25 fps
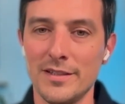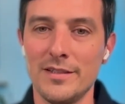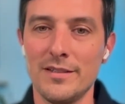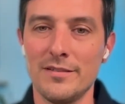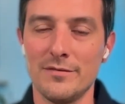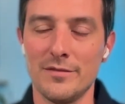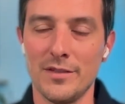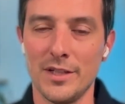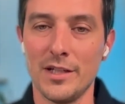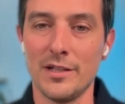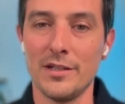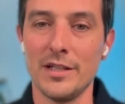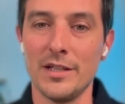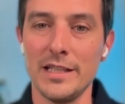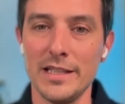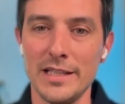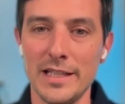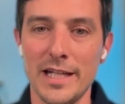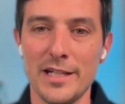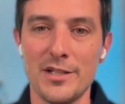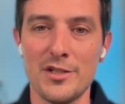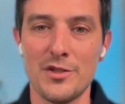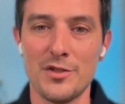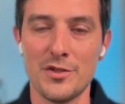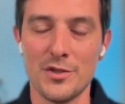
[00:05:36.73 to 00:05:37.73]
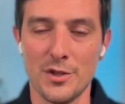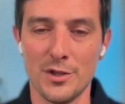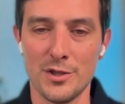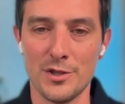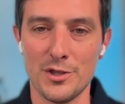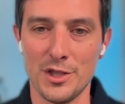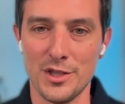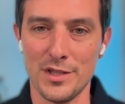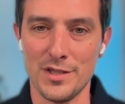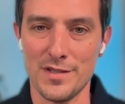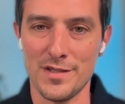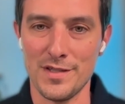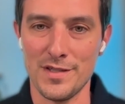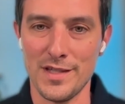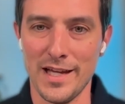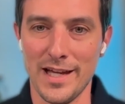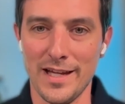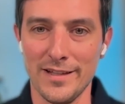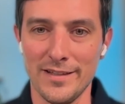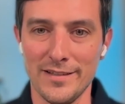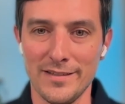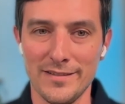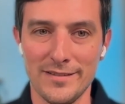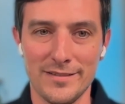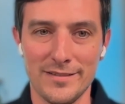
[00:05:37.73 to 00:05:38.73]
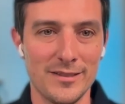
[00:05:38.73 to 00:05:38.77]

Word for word: Very niche searches that